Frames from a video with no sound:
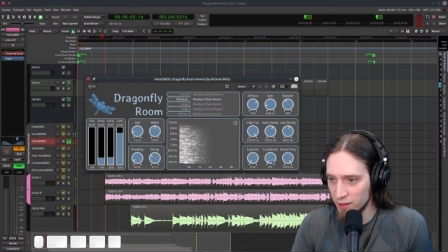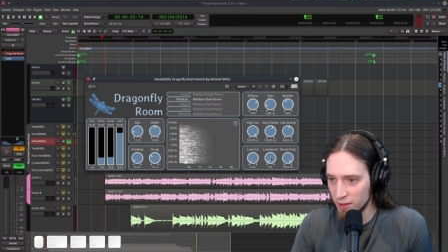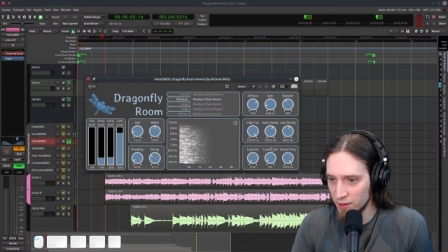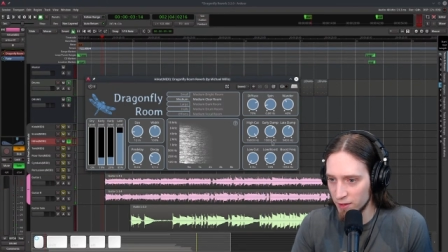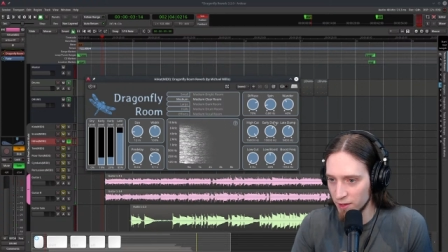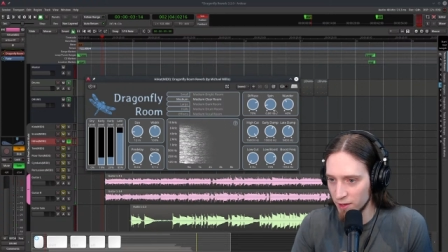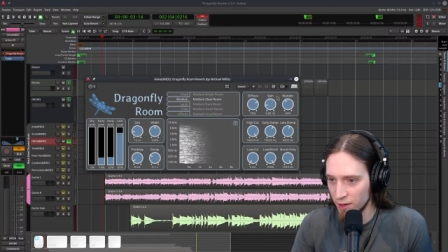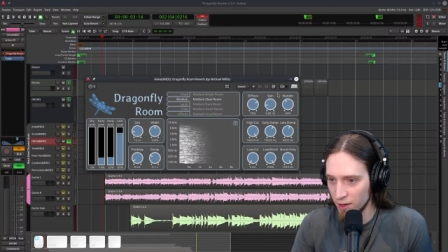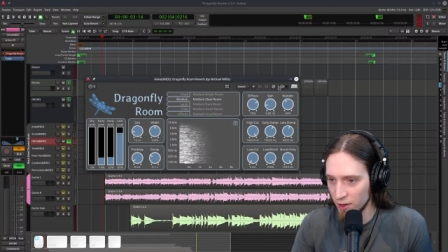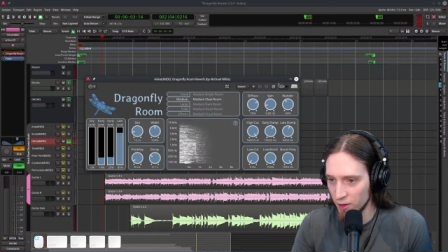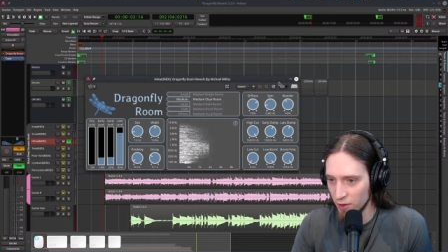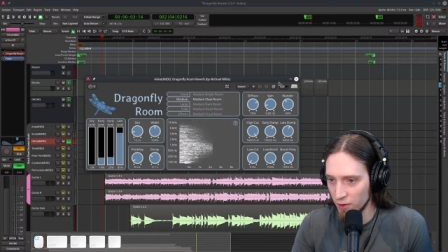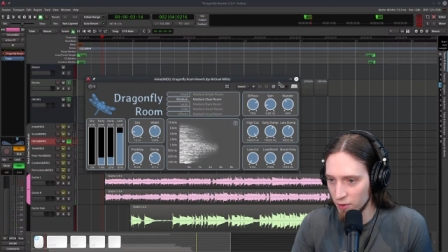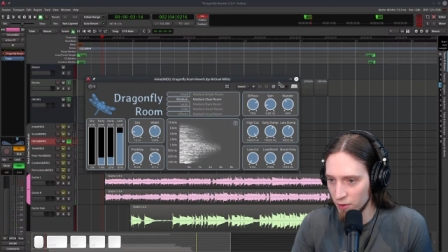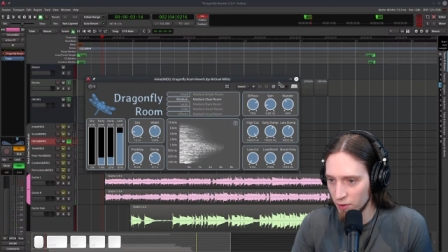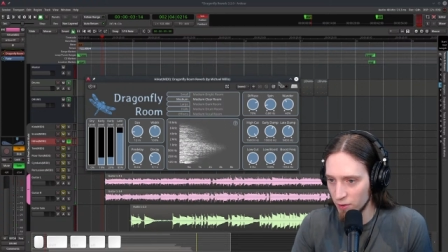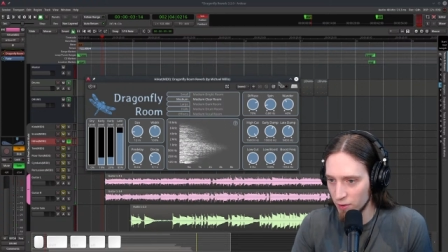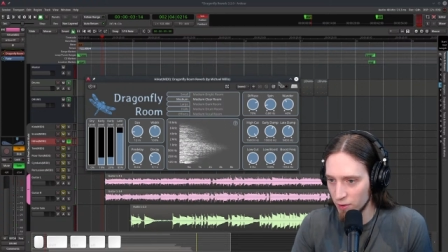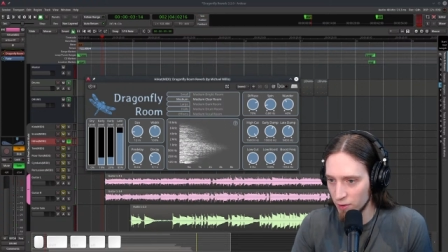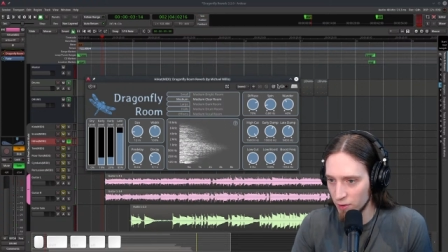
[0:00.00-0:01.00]
the,
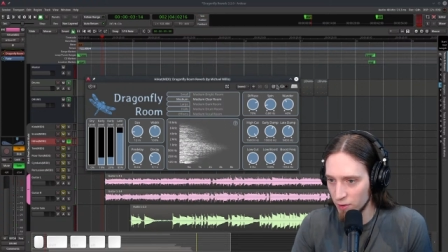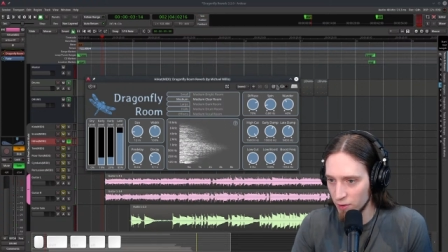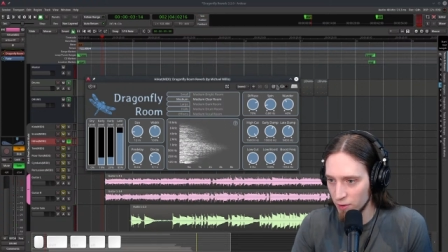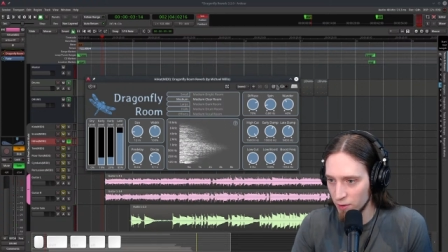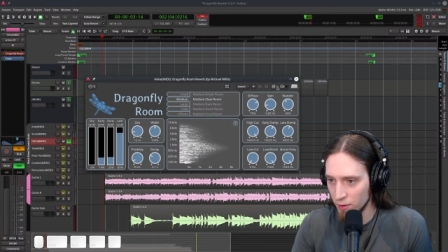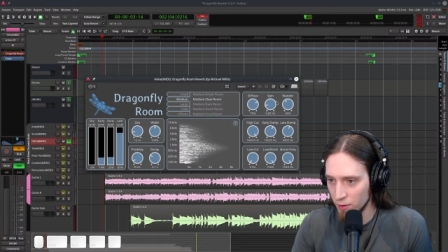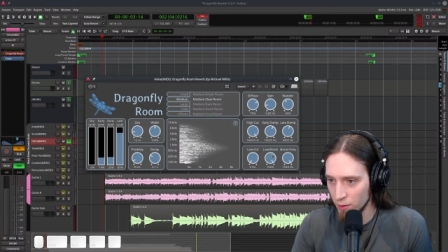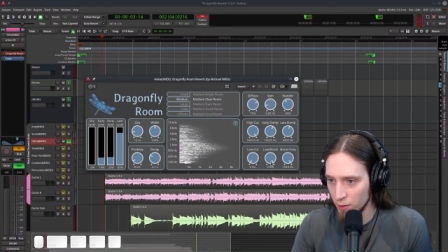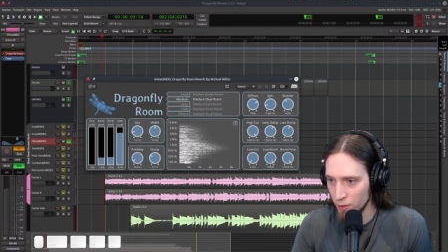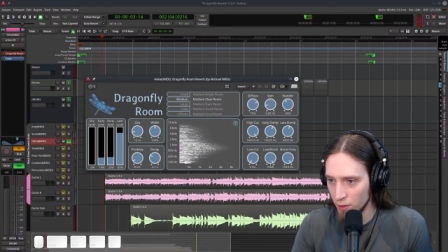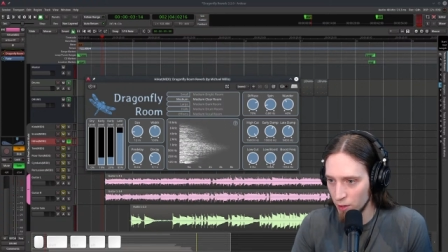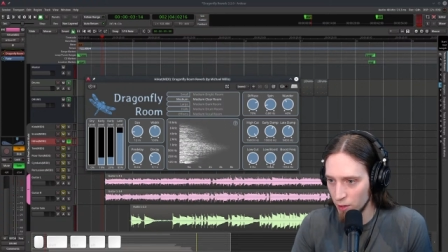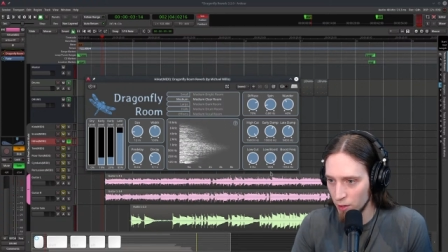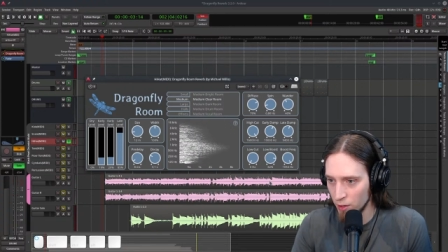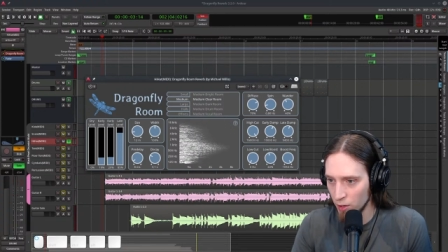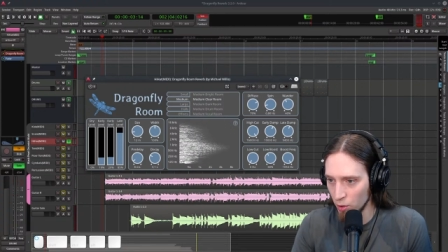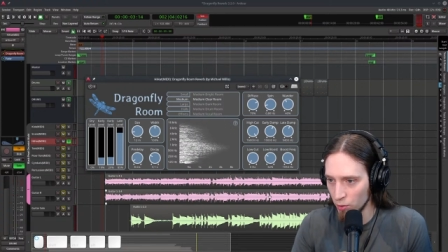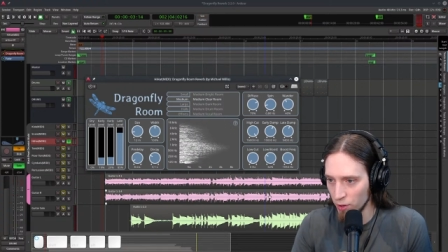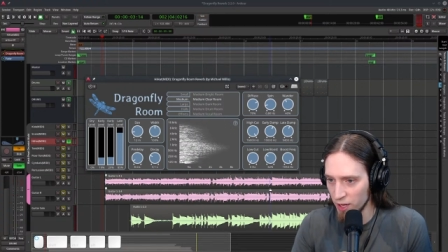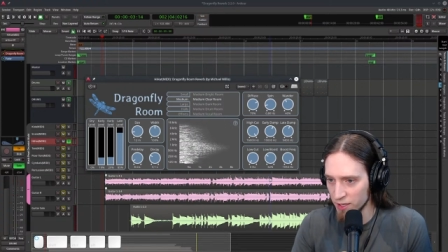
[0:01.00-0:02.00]

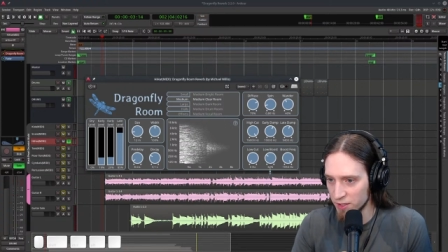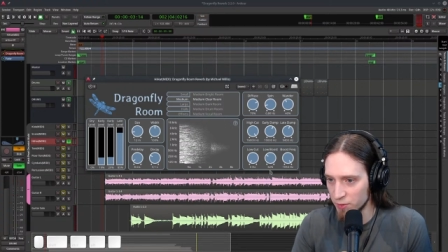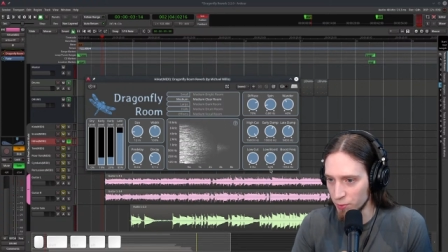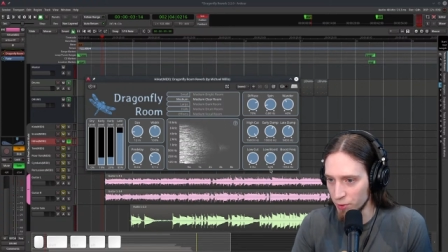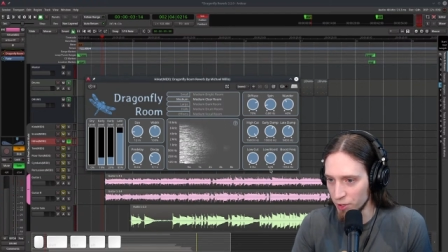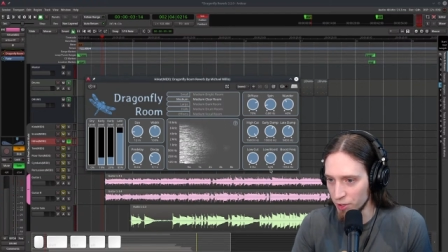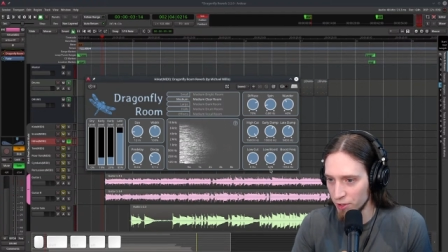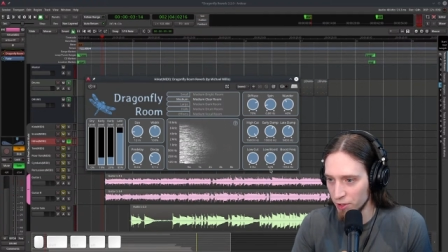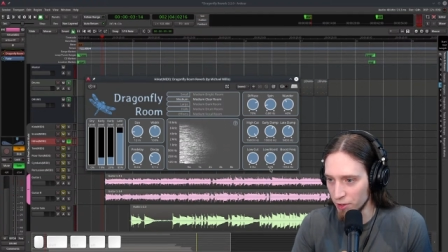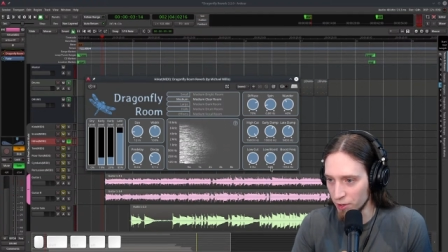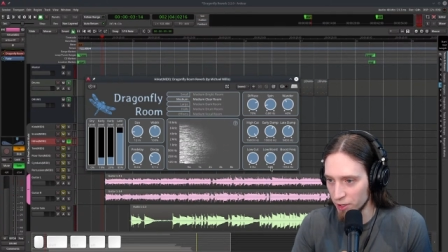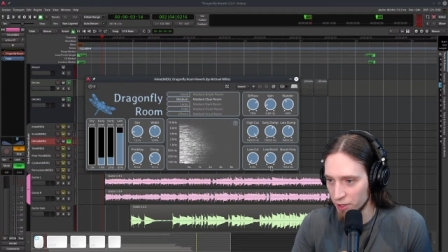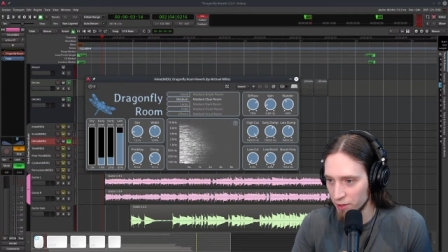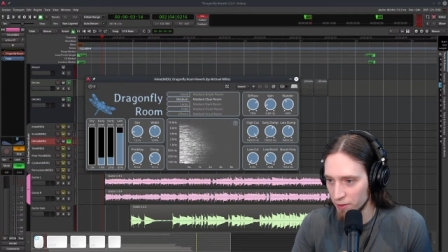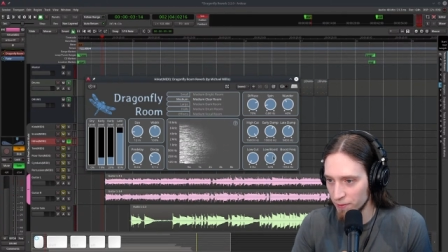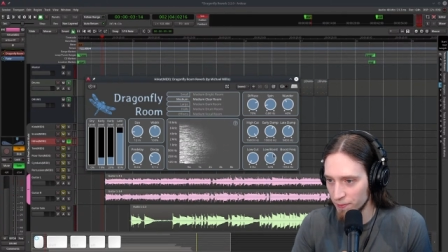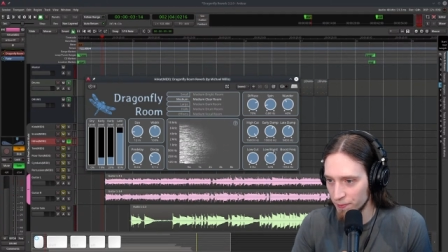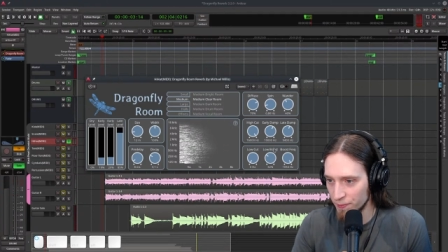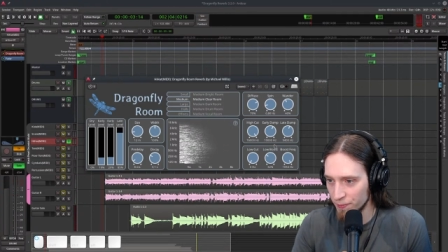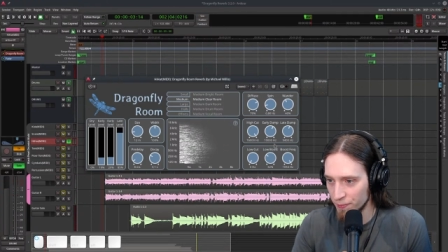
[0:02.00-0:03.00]
oh, that's weird, look.